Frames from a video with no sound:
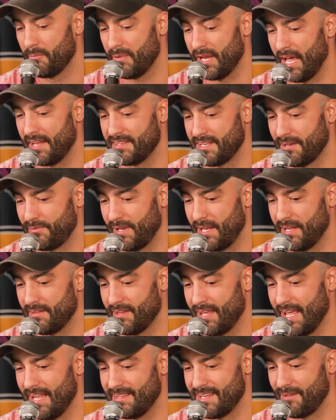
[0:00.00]
But yeah, it
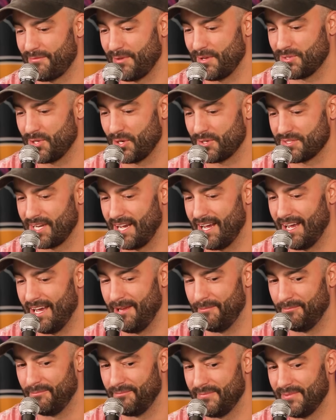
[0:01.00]
definitely took
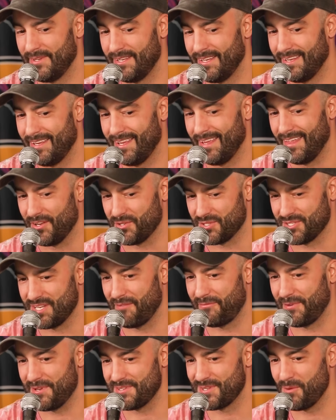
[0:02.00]
time. There's
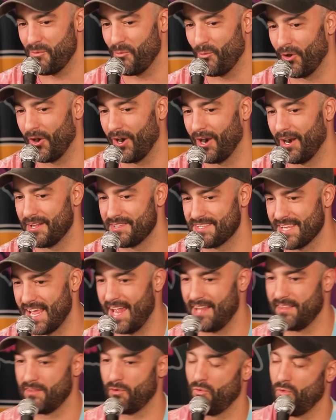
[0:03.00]
definitely some words,
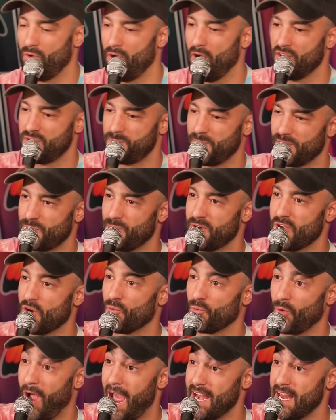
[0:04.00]
and especially when
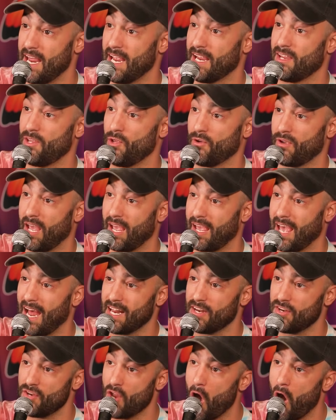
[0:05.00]
you're writing, you can
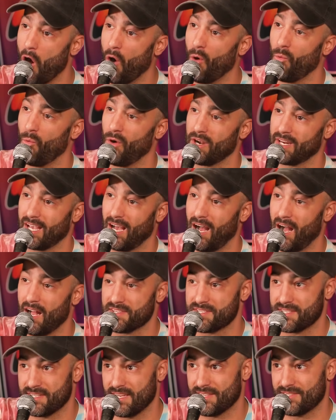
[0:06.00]
kind of know what
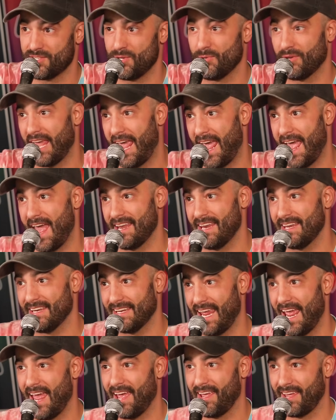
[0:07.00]
consonants you can
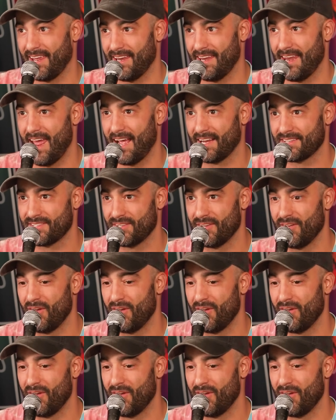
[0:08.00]
and can't connect,